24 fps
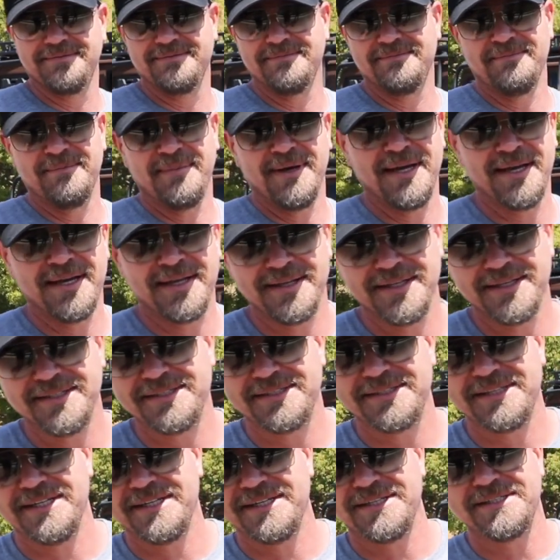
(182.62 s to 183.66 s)
man, this
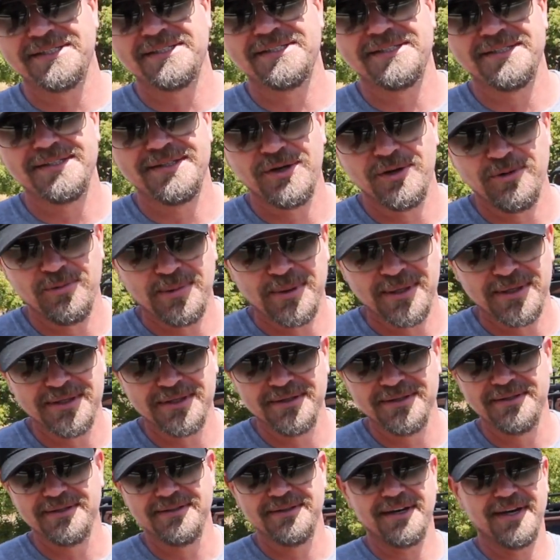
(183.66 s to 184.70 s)
thing is stupid.
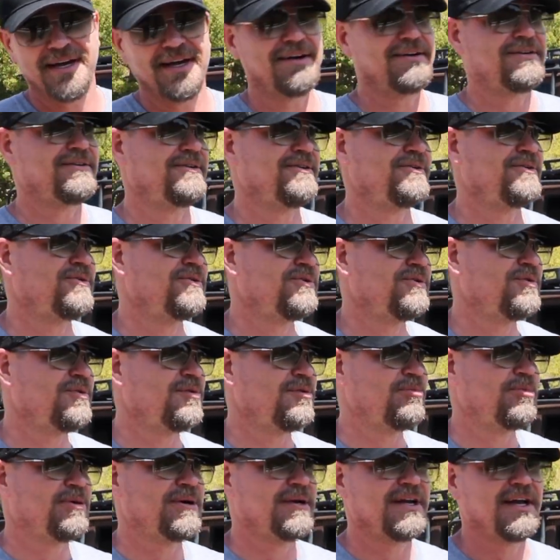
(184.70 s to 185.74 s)
I don't know who
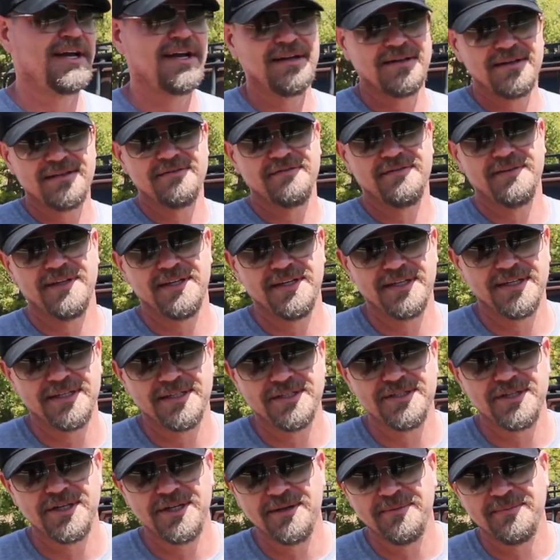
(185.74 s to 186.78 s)
would put a Hellephant in a
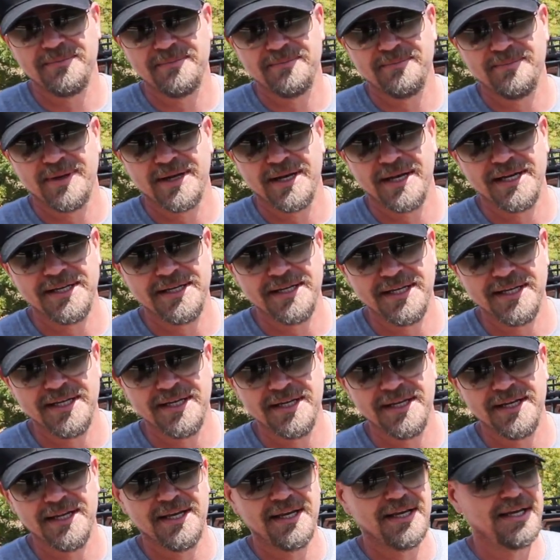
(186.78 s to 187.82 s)
Jeep, but I
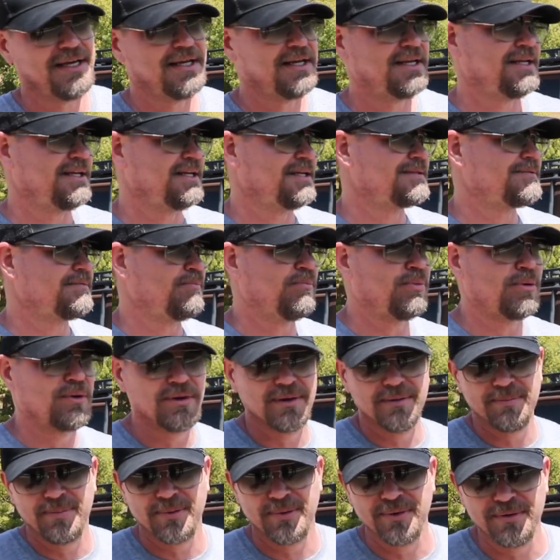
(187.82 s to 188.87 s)
did, and it's
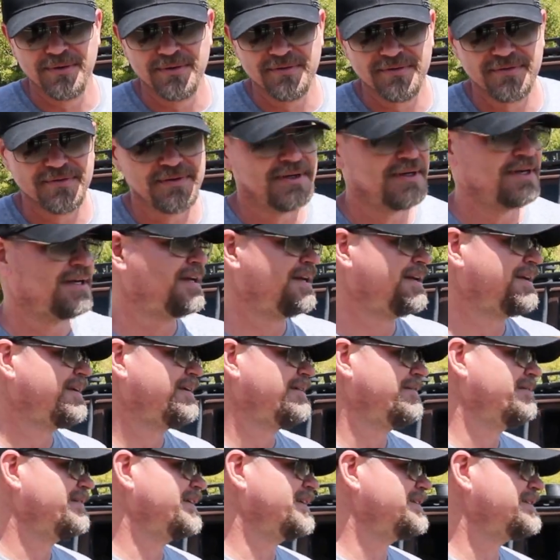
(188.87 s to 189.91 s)
bulletproof.
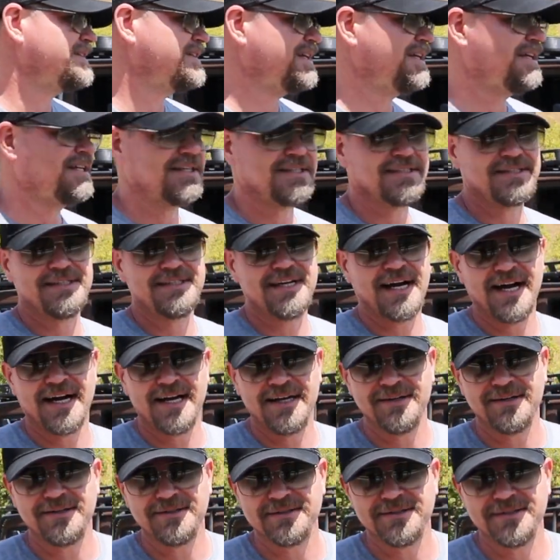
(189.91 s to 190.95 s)
This thing is
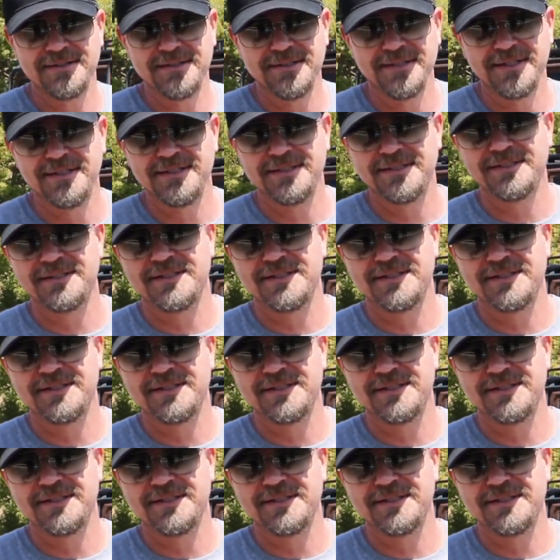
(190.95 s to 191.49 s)
dialed, it's